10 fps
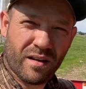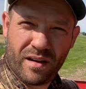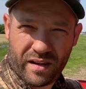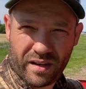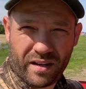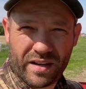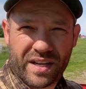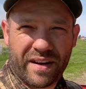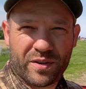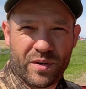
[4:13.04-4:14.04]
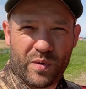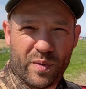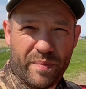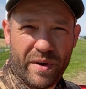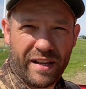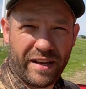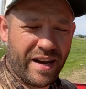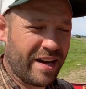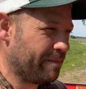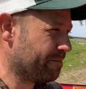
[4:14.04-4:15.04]
and then this afternoon we'll be baling
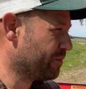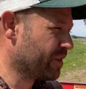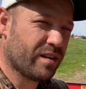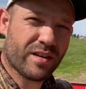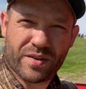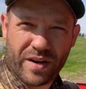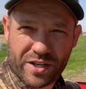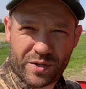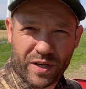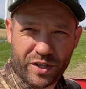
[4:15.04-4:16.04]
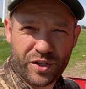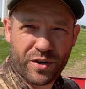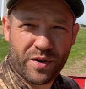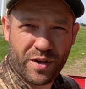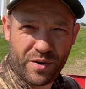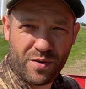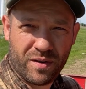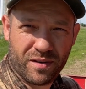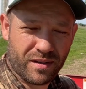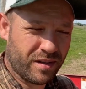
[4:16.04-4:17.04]
hay. So I just want to show you
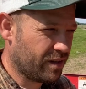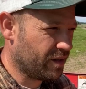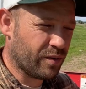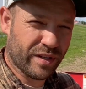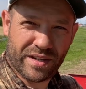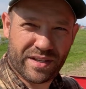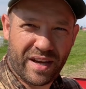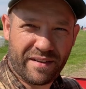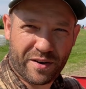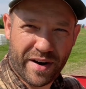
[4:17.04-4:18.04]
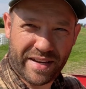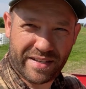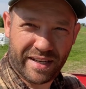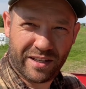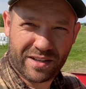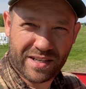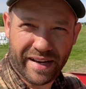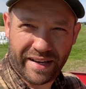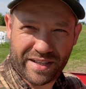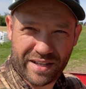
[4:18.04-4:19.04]
what this Teff grass seed looks
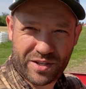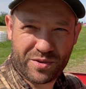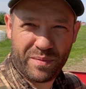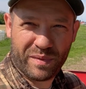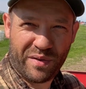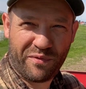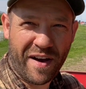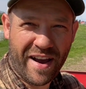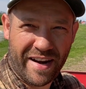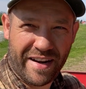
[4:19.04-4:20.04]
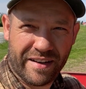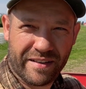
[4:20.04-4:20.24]
like. It's extremely fine.